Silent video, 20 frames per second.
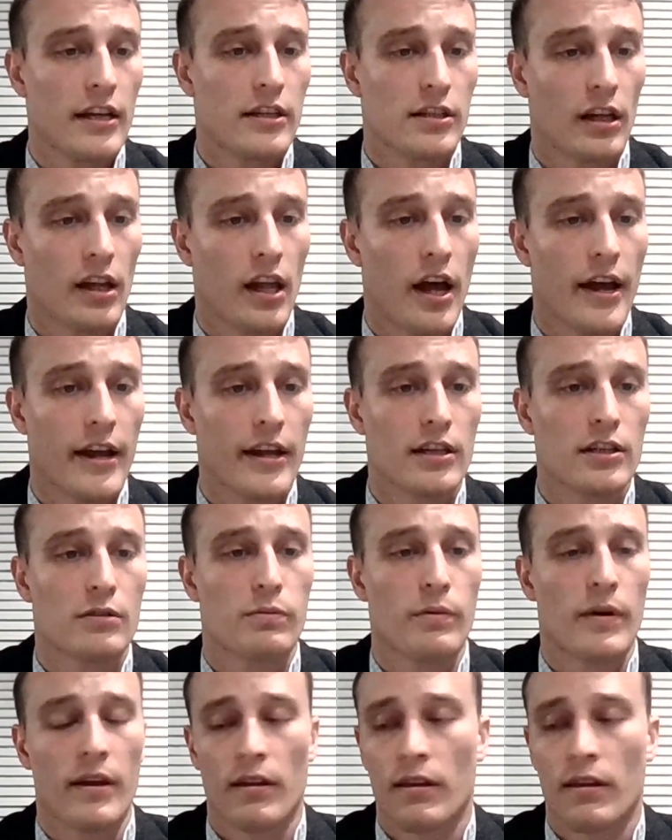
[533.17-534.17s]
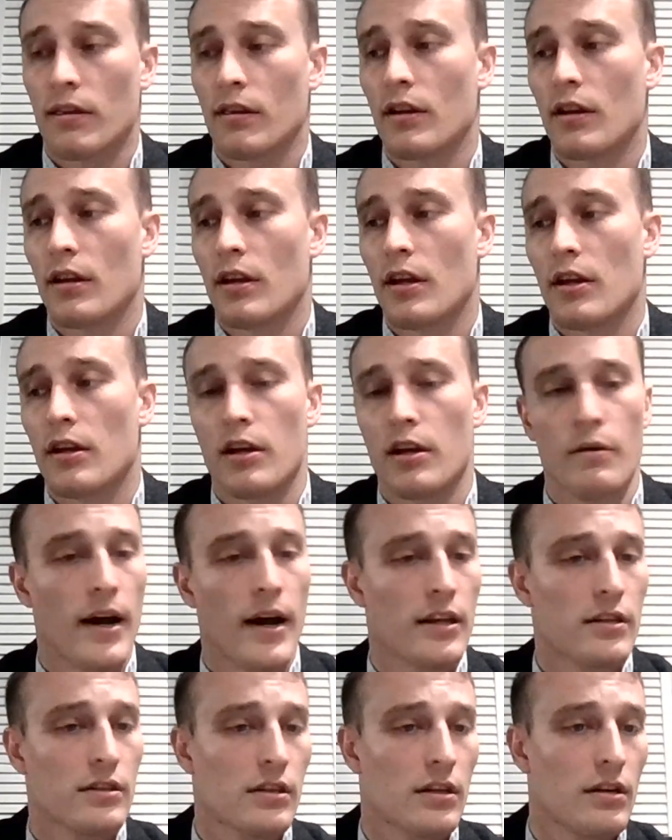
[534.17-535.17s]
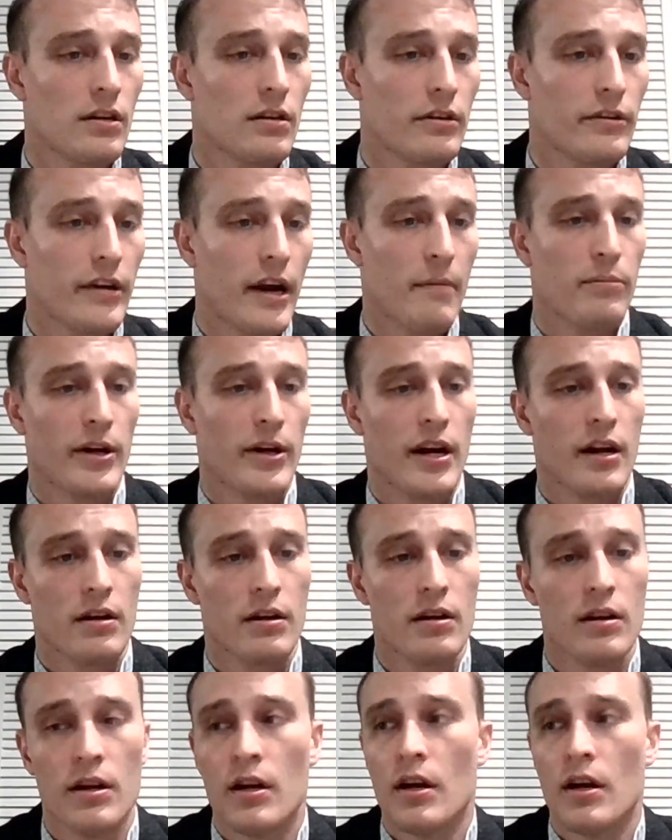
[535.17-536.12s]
alliance with the U.S. and Great Britain,